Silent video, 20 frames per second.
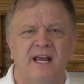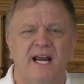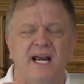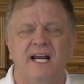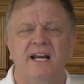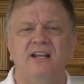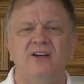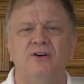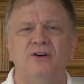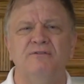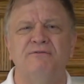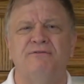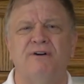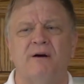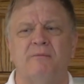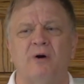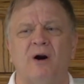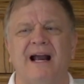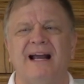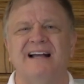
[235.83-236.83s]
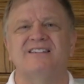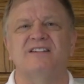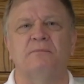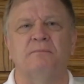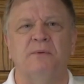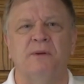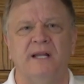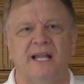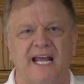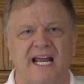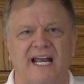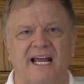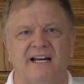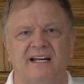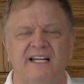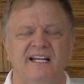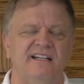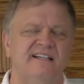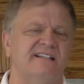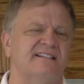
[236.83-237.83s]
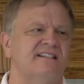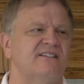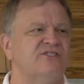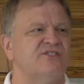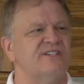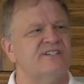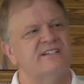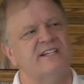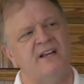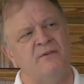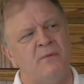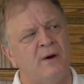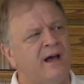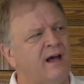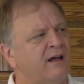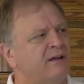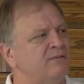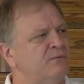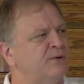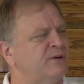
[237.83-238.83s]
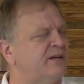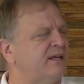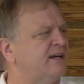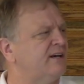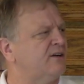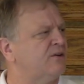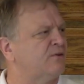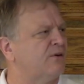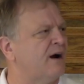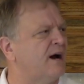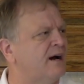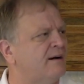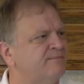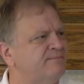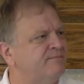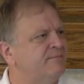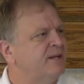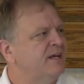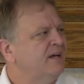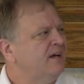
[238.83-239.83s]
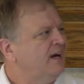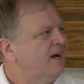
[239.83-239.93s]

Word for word: Any good farmer has a plan. He doesn't just say, well, we'll get a crop.